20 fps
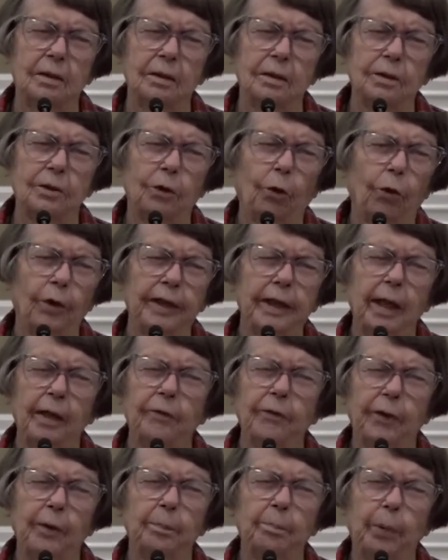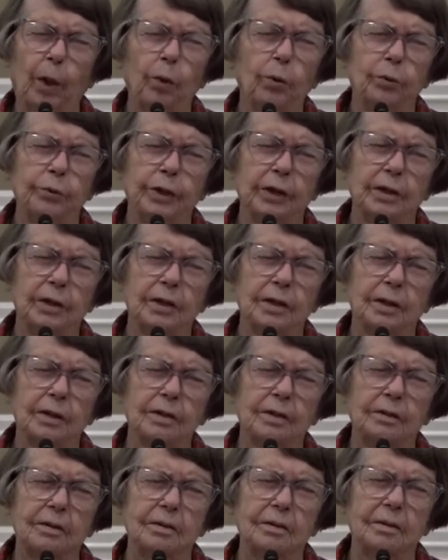Lord, give them
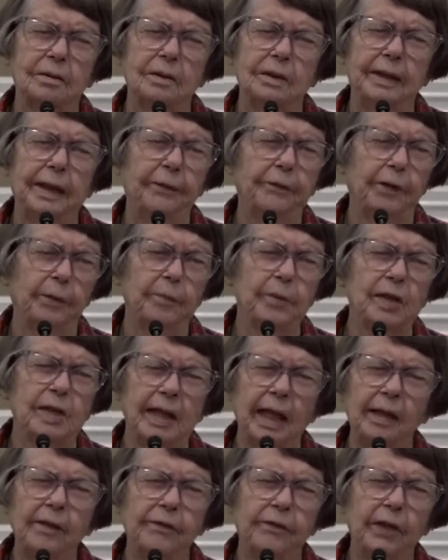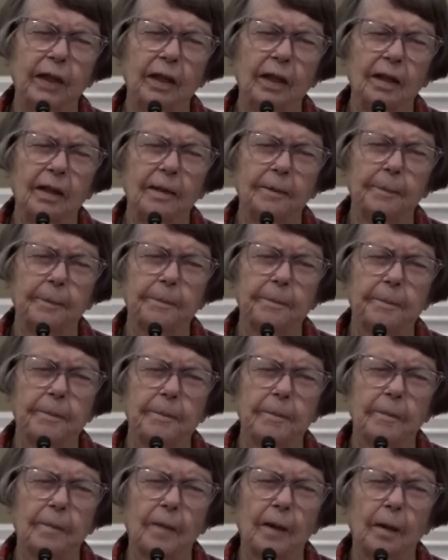boldness, give them safety.
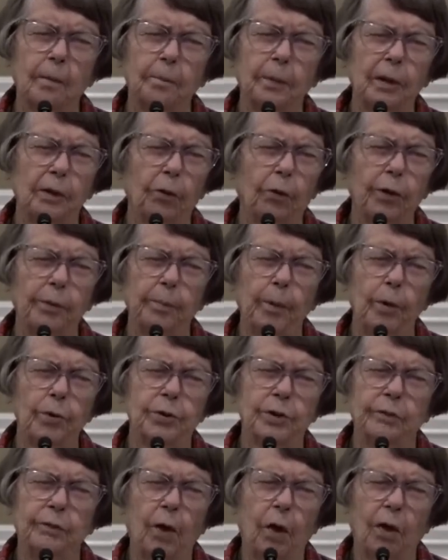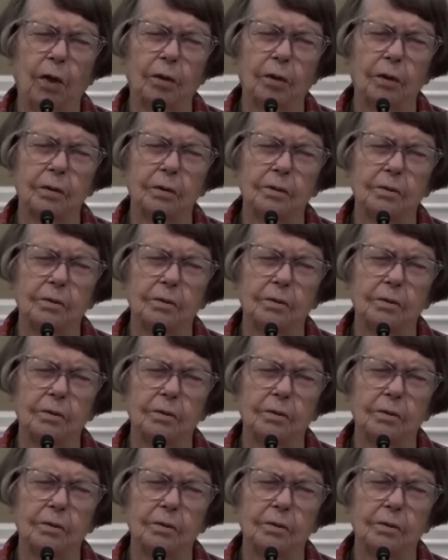But Lord, most of all,